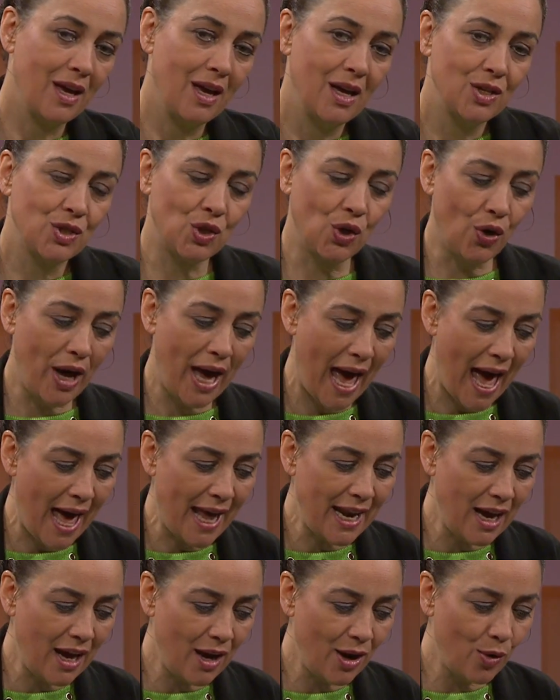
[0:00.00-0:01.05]
So
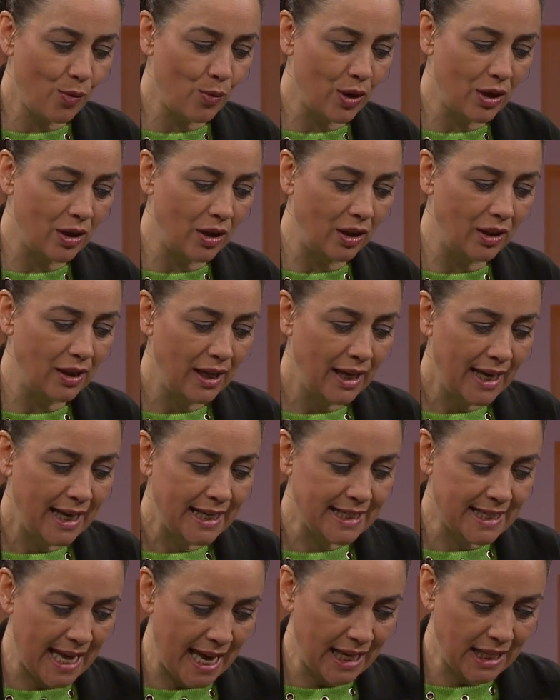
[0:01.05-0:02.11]
Hannah will
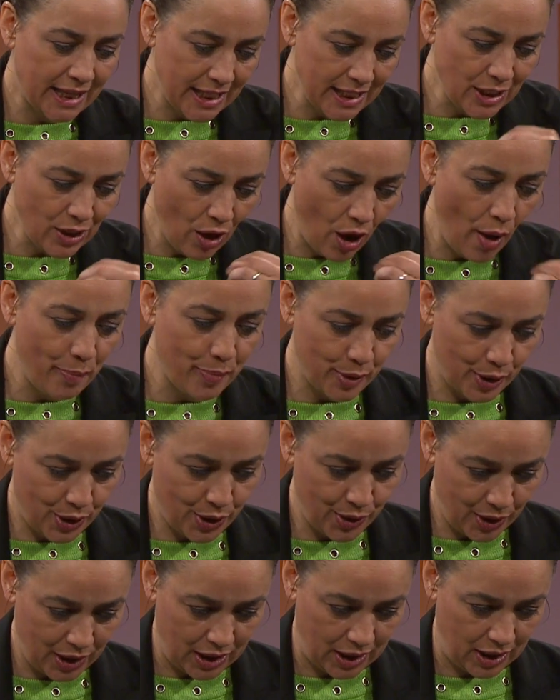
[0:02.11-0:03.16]
take this
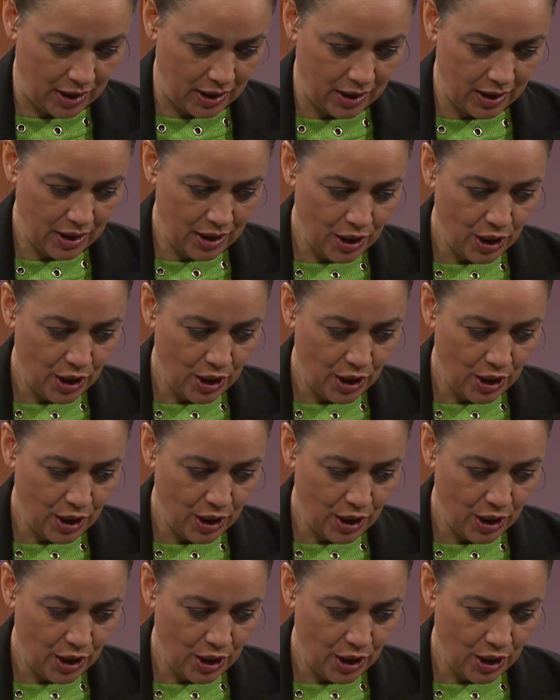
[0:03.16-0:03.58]
opportunity